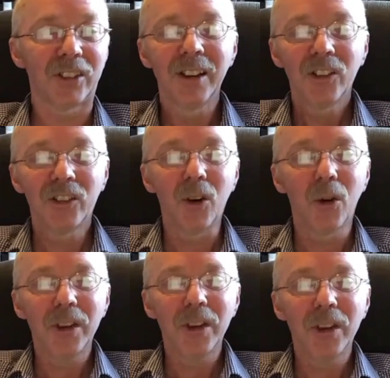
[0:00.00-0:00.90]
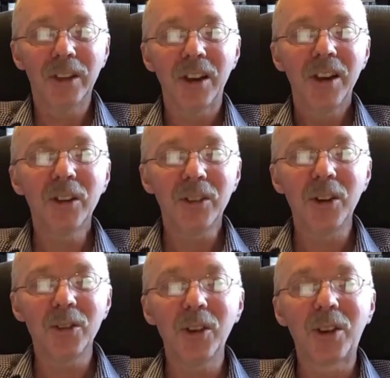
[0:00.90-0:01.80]
So
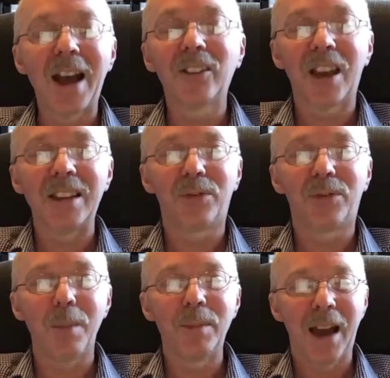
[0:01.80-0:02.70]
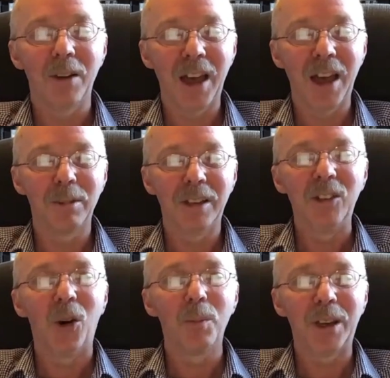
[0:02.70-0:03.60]
you can take your family out there and it
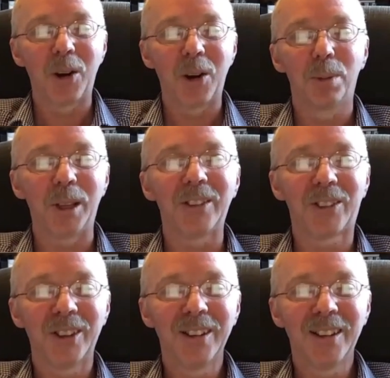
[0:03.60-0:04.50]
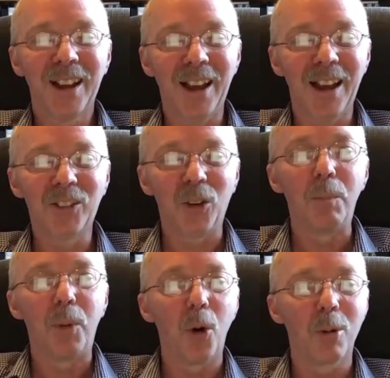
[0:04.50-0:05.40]
not be a complete sort
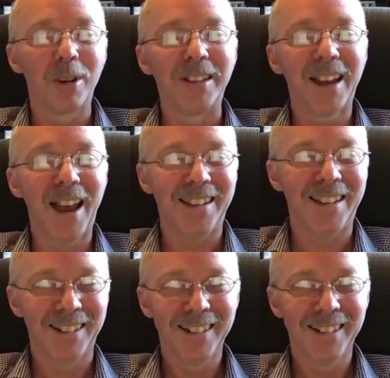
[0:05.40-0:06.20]
of boring day.